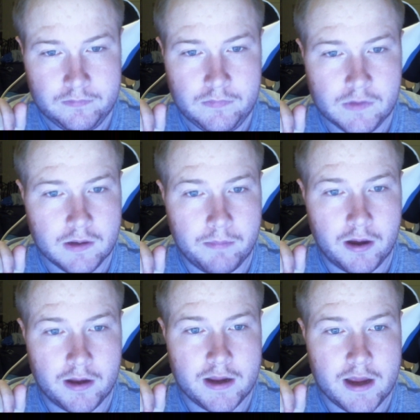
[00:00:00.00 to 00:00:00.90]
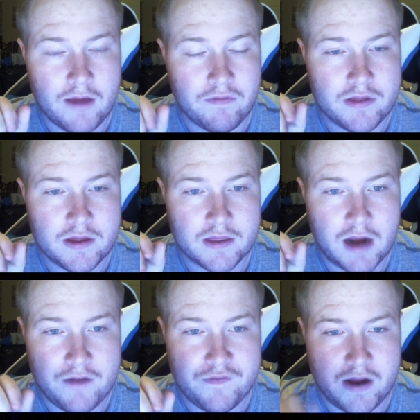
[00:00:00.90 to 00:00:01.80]
But everything that
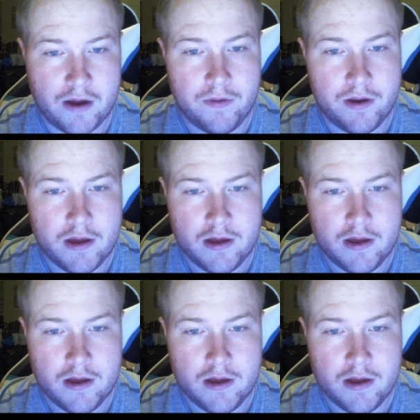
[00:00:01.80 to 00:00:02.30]
I've found